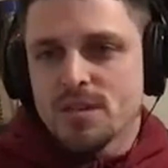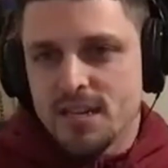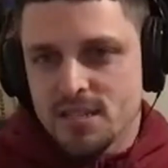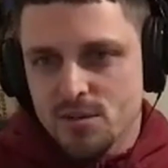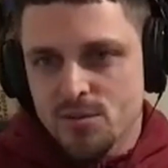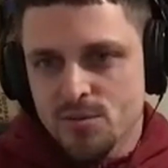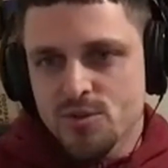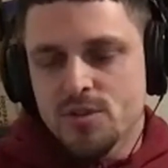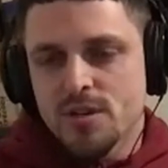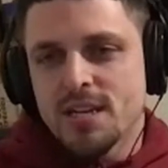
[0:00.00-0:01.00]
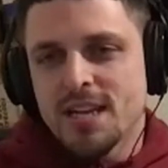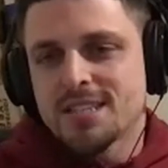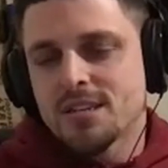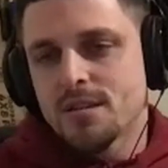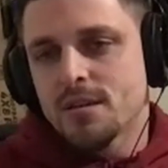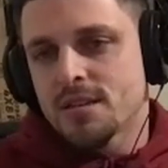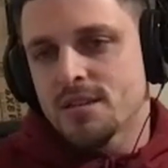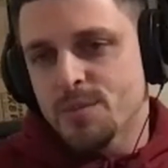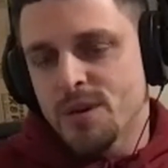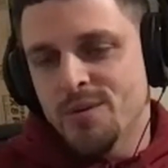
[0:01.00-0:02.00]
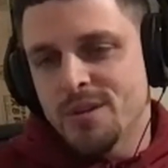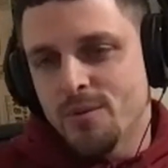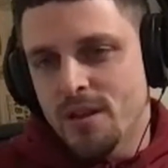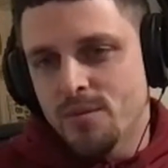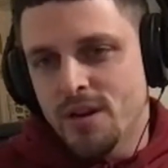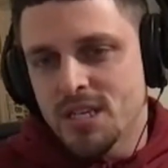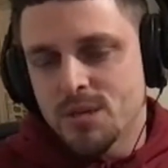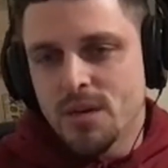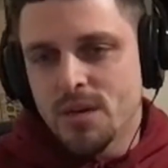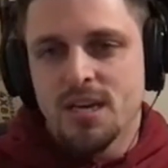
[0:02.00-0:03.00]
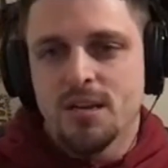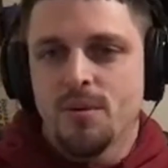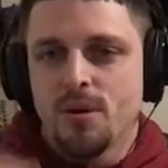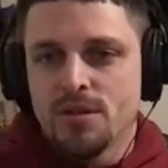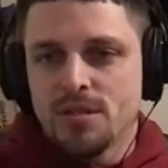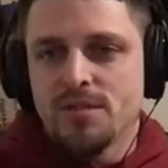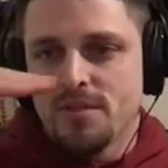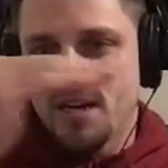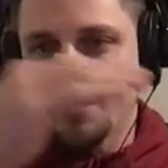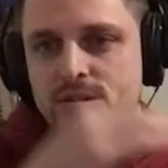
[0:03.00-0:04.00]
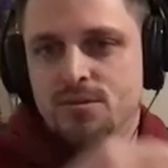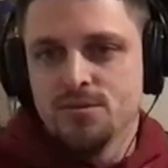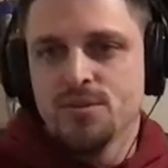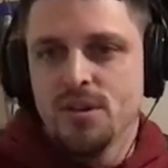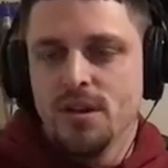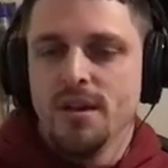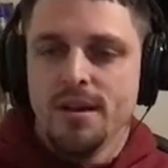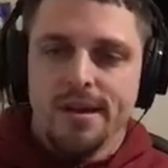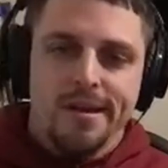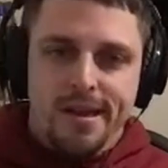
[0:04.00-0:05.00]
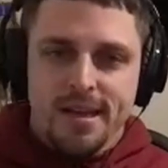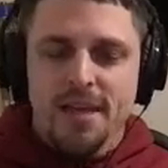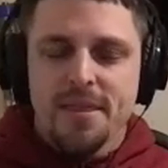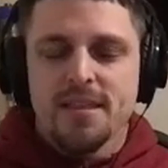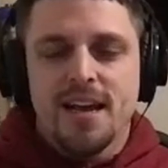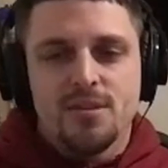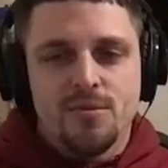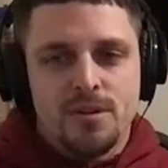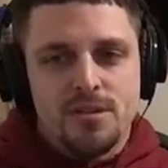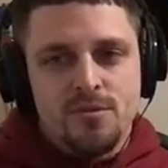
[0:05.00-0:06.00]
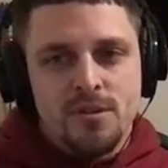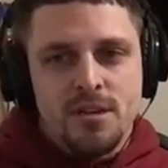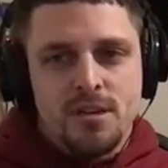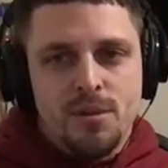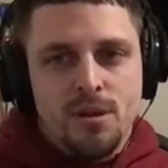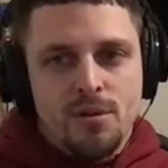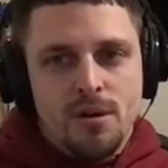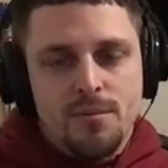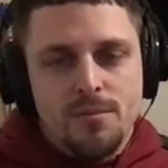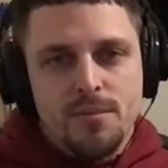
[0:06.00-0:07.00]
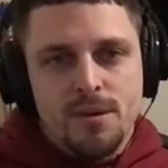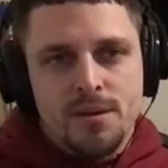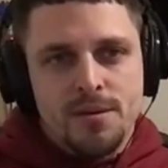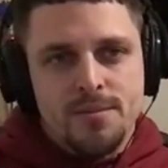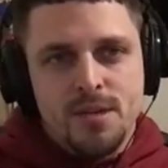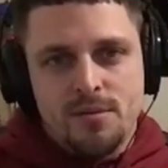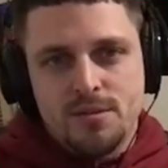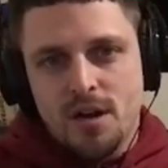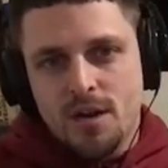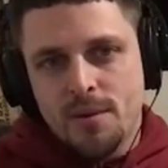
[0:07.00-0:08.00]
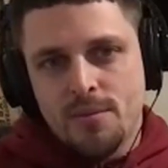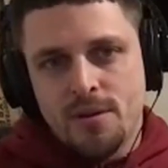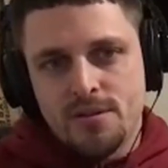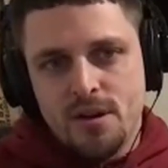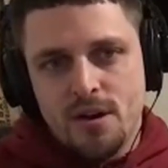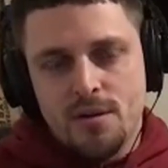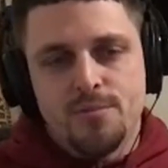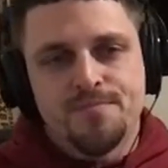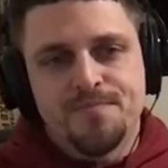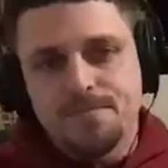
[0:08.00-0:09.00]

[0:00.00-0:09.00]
high schools. And that's the good thing in the spring. When the weather breaks, we can hit up all these different high schools. And I think that's when it's really going to blow up. I was talking to my brother, Dom.